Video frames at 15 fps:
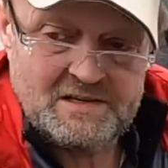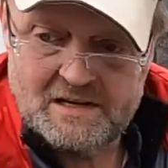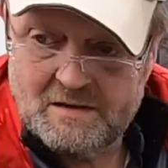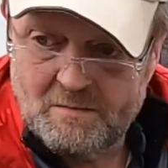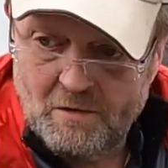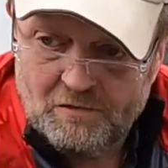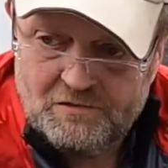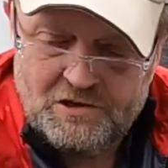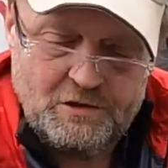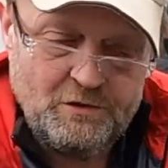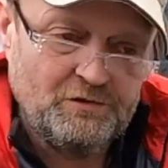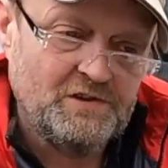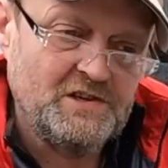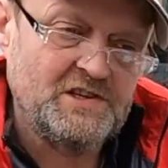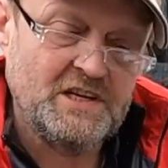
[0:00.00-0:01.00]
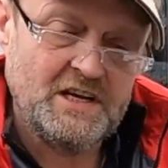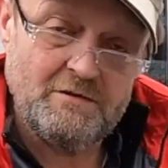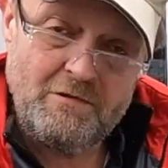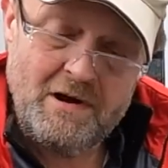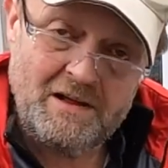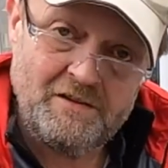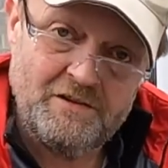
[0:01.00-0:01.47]
in the modules this year
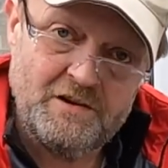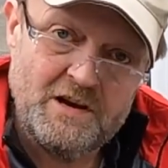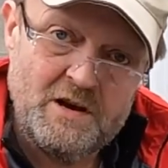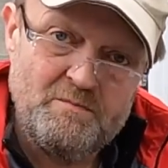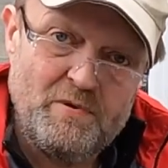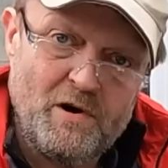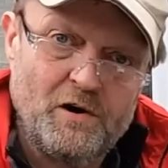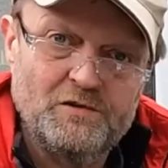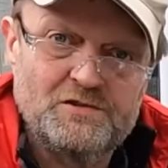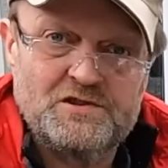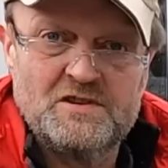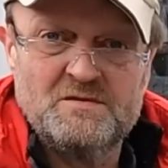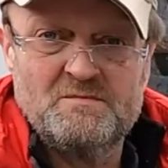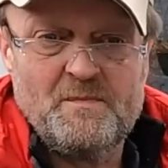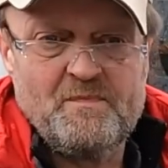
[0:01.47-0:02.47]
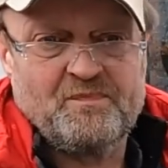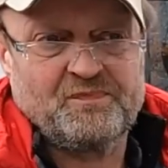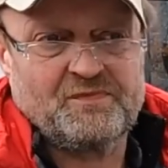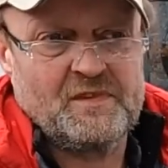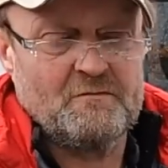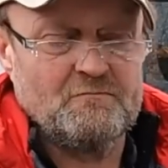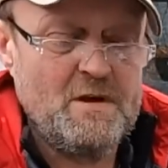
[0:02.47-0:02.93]
rather than in pots and
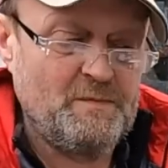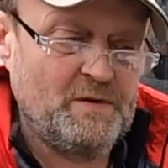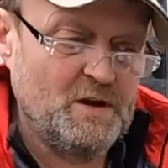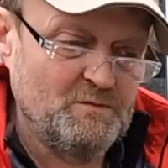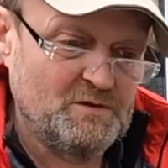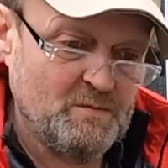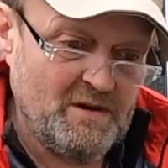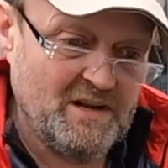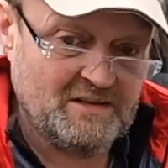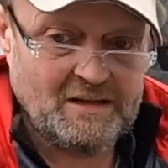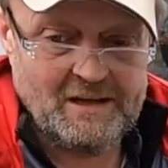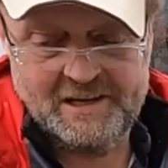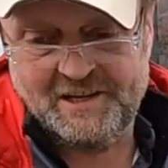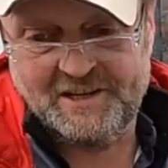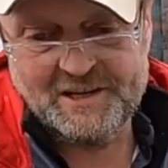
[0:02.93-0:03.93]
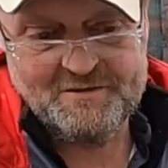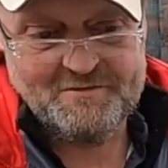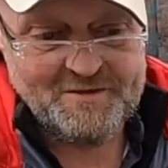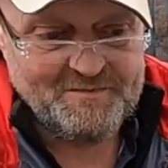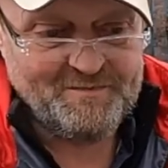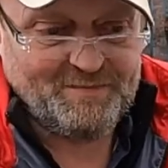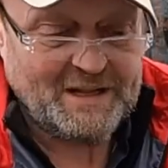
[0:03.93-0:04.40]
ripping them to bits like you do
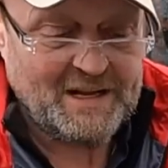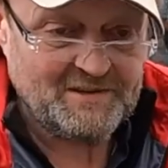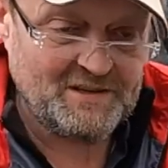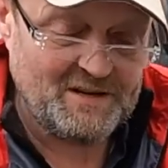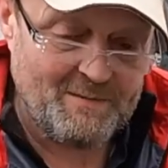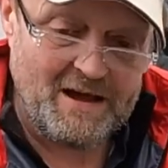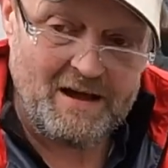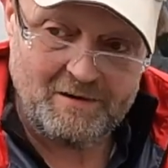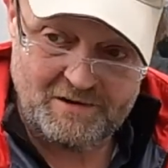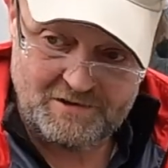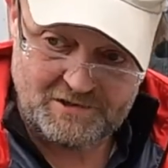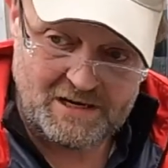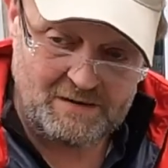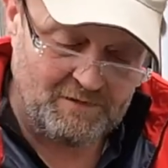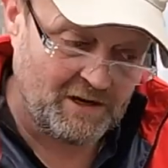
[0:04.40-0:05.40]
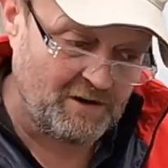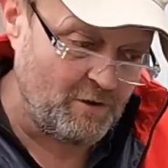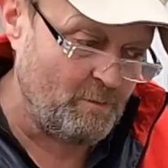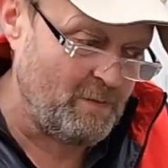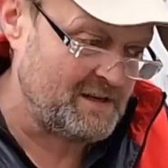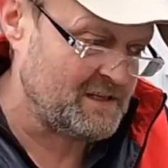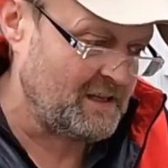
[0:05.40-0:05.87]
and planting them out. I'm going to see if they grow
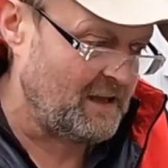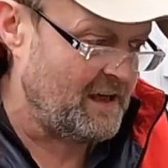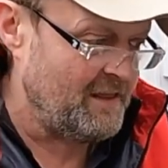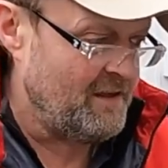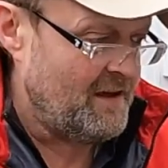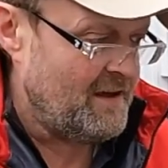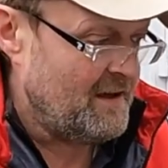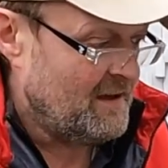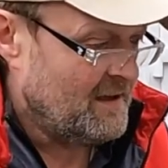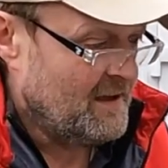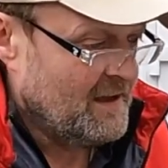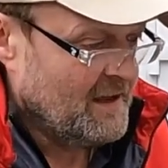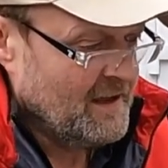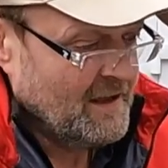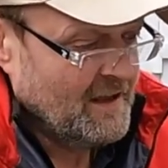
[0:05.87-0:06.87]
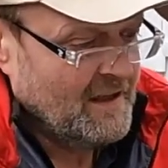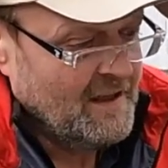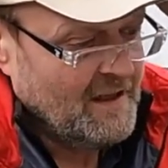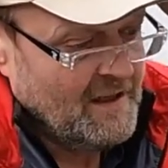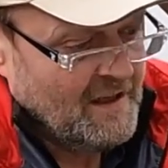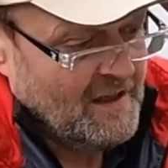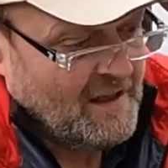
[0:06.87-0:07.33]
better like that.
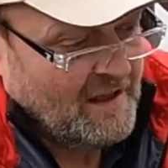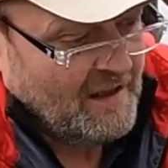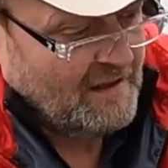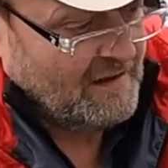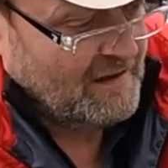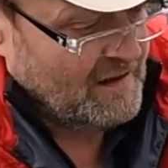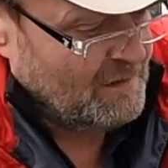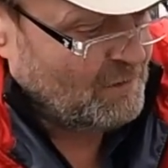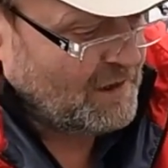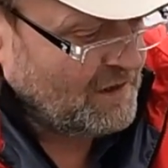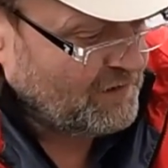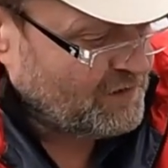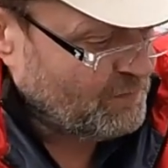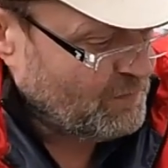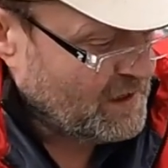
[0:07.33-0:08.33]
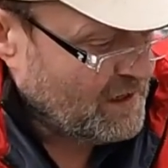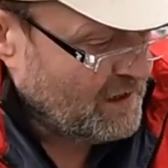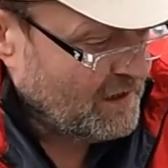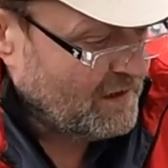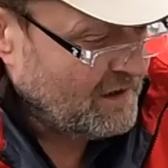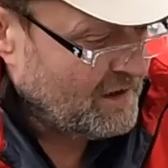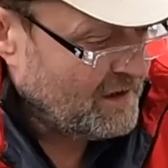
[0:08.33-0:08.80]
What else have we
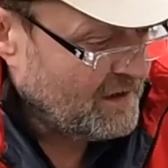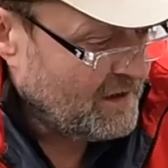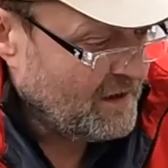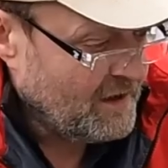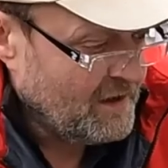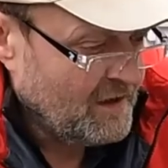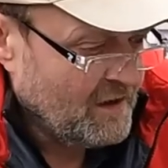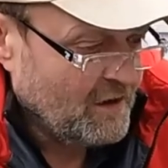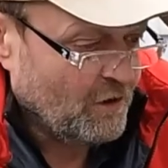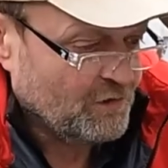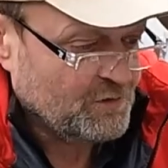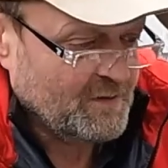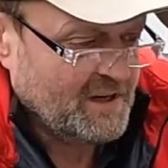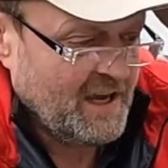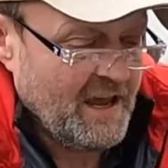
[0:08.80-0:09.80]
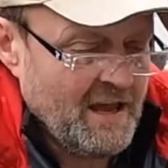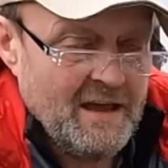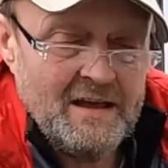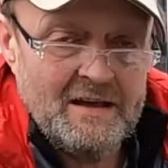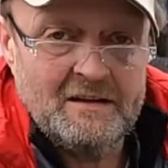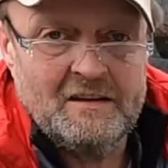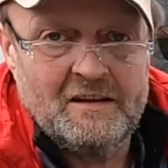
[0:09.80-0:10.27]
got? Got some
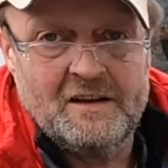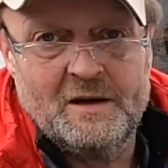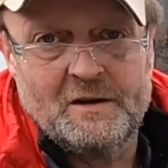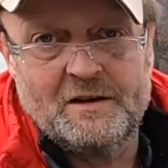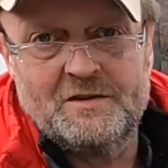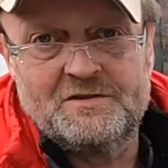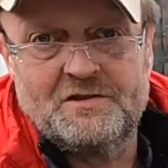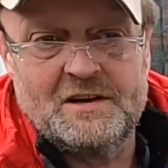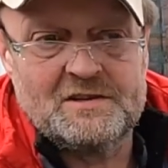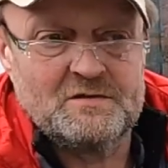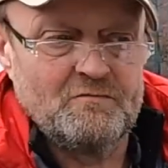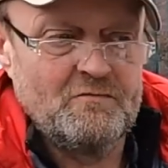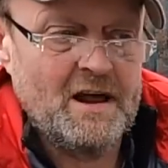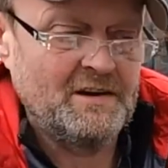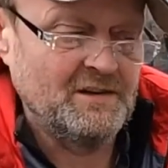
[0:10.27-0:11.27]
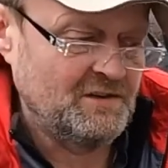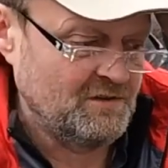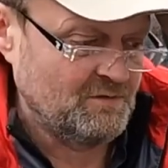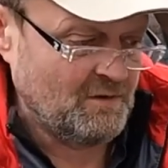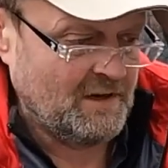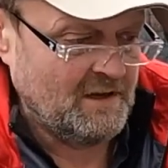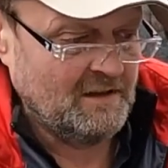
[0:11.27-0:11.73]
kale, and I'm going to try some radish as
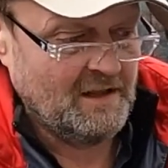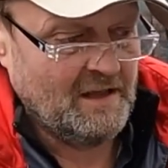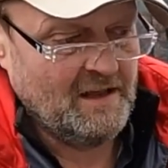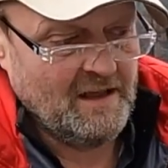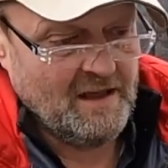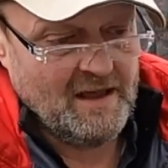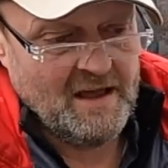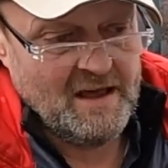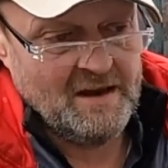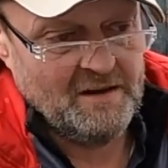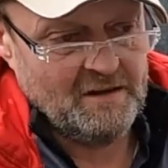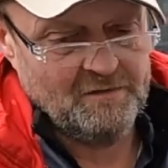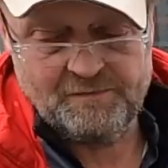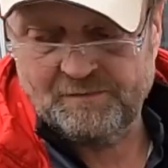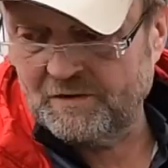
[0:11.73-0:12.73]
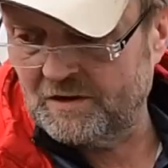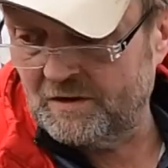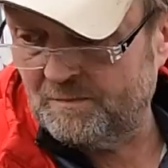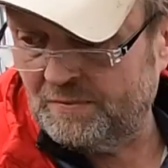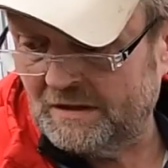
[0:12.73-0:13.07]
well, and I'm going to